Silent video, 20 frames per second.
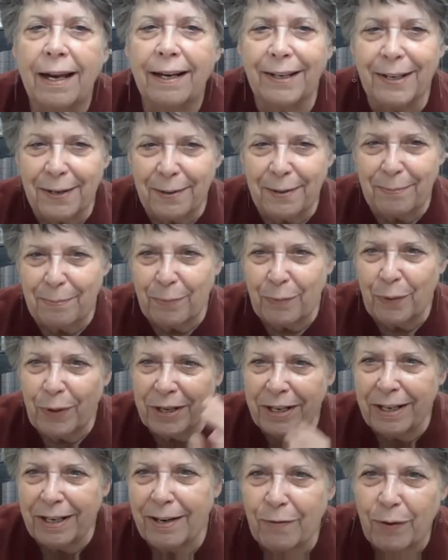Good
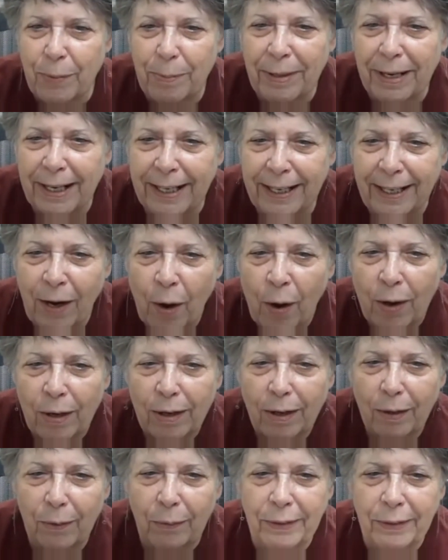morning, everybody.
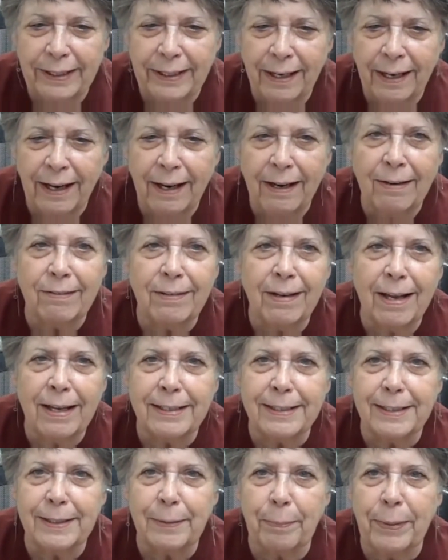Holy cow,
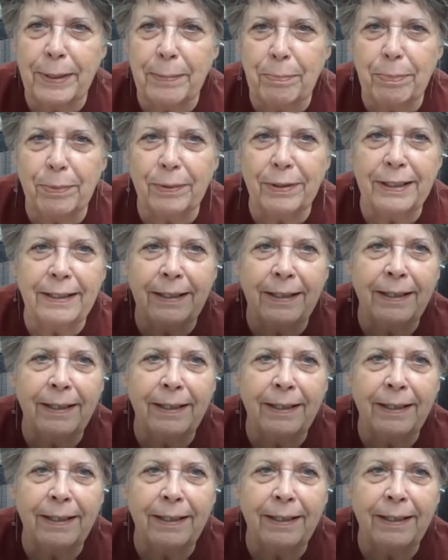lots of people in